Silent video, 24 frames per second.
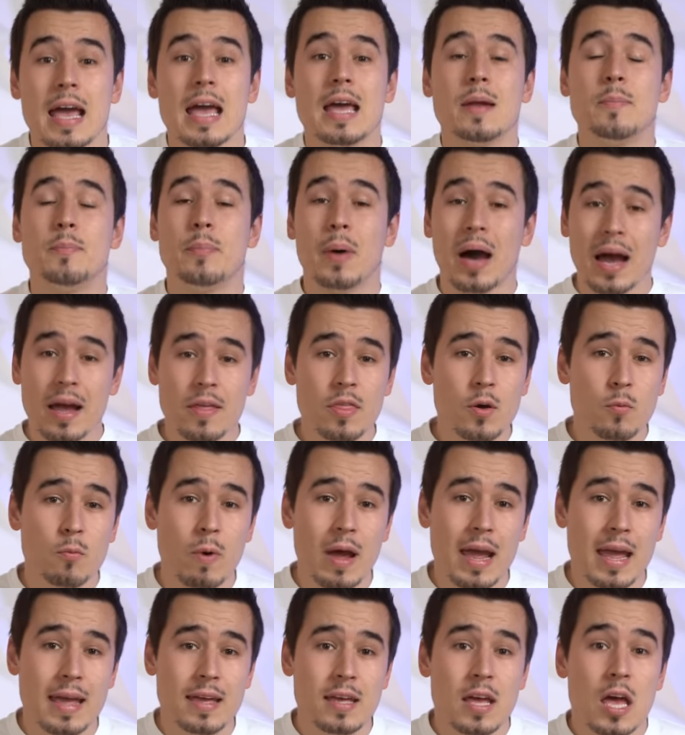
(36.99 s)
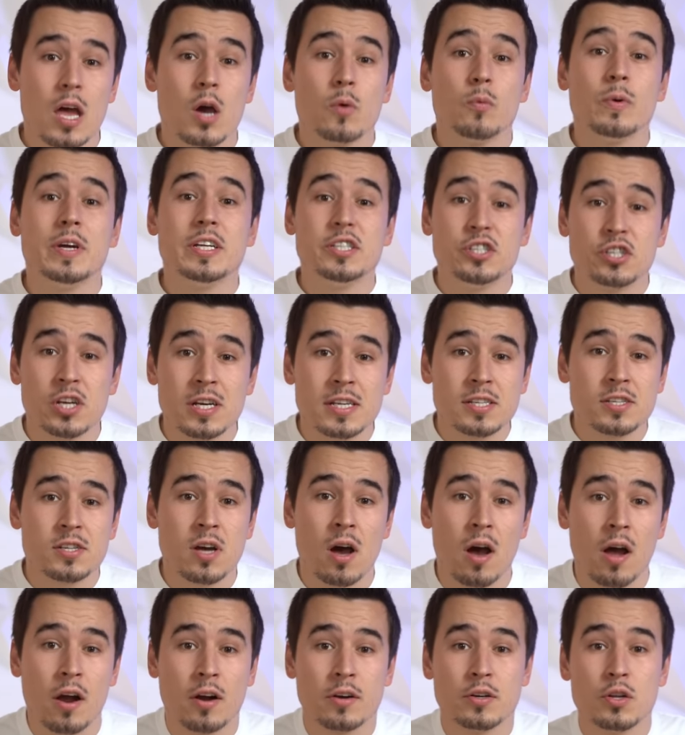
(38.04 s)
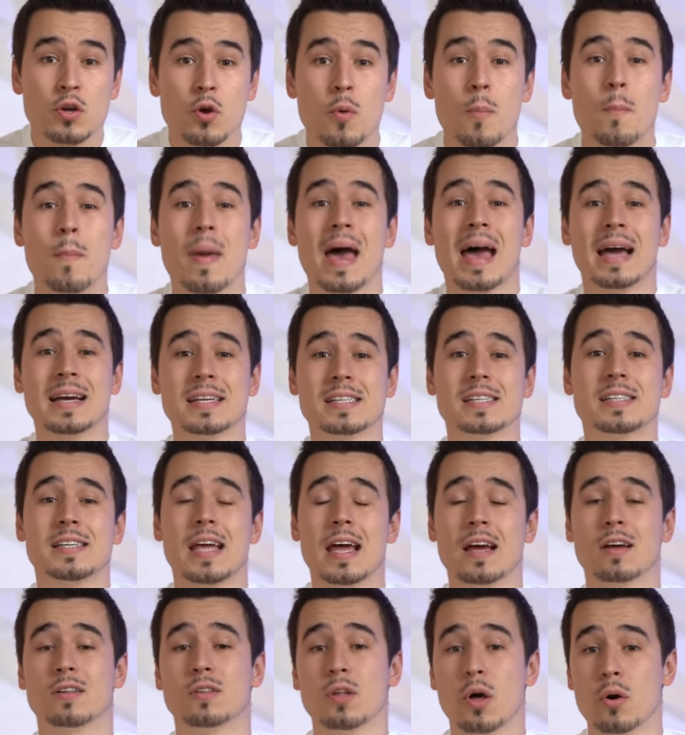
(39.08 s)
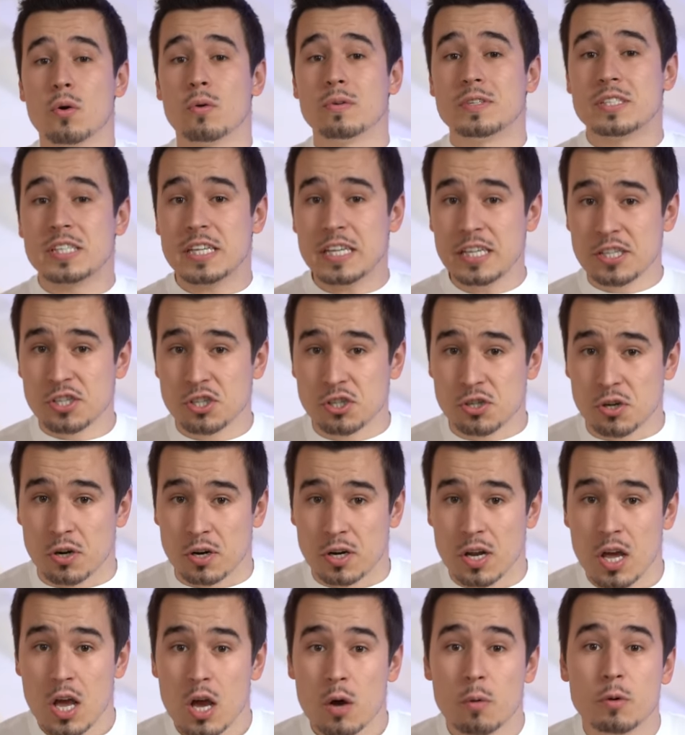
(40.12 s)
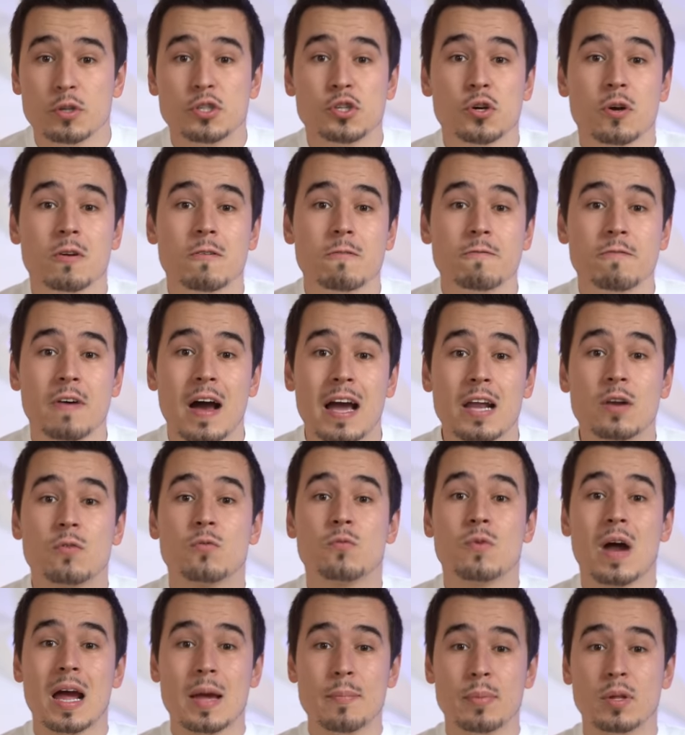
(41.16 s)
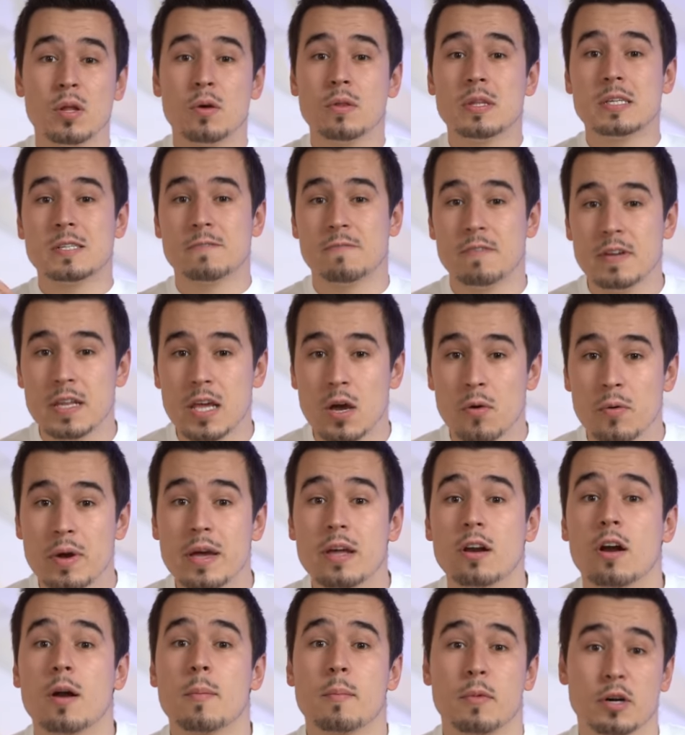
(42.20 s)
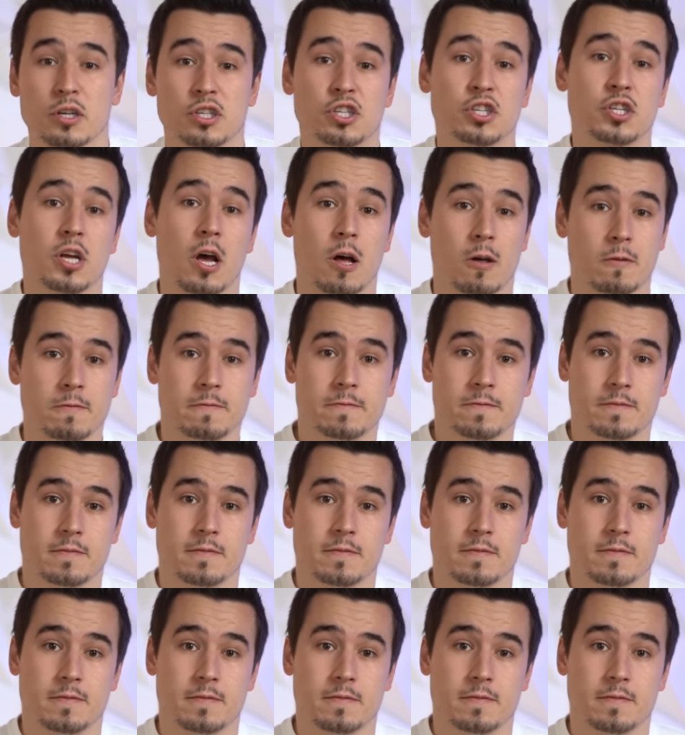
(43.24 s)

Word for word: And by the way, we just got our new Max Tech logo t-shirt, which you can find right below this video in our merch shelf.